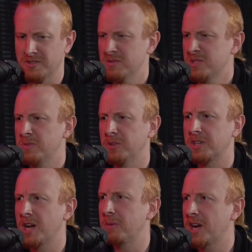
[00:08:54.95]
spilled a
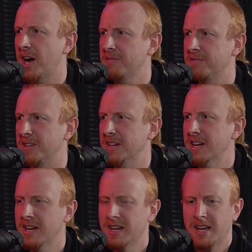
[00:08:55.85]
cup of coffee.
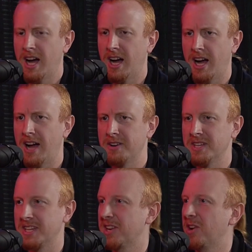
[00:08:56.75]
How did
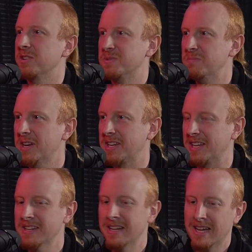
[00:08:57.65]
they get all this money?